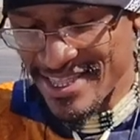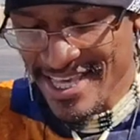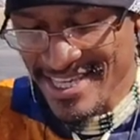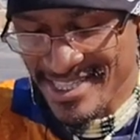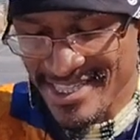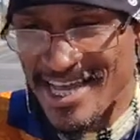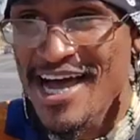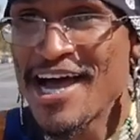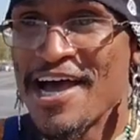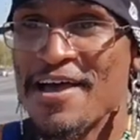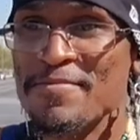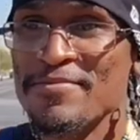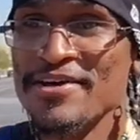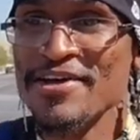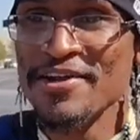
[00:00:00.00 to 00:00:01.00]
to this
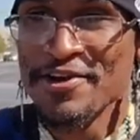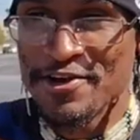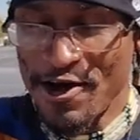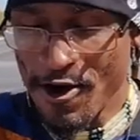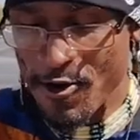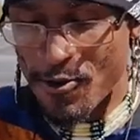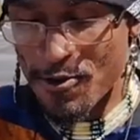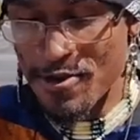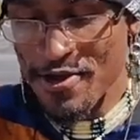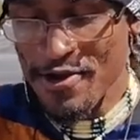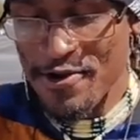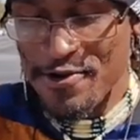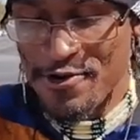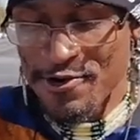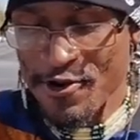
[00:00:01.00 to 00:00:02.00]
time, no,
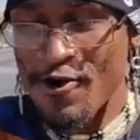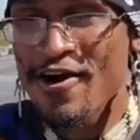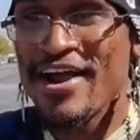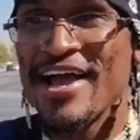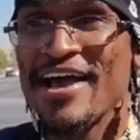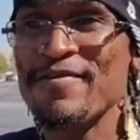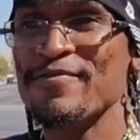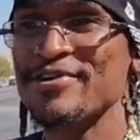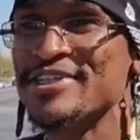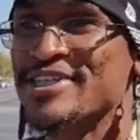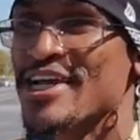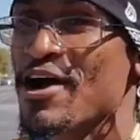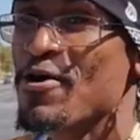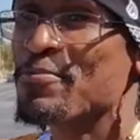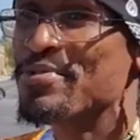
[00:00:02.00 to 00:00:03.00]
nor ever
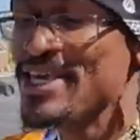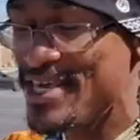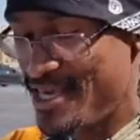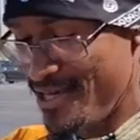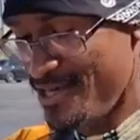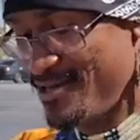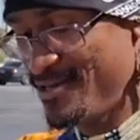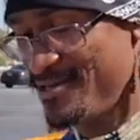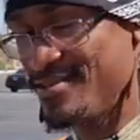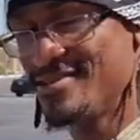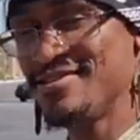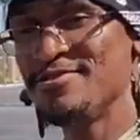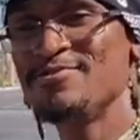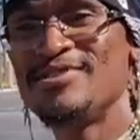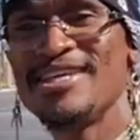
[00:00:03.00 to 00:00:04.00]
shall be.
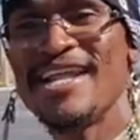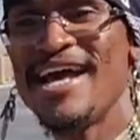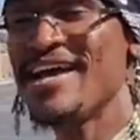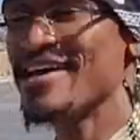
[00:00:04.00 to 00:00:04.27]
See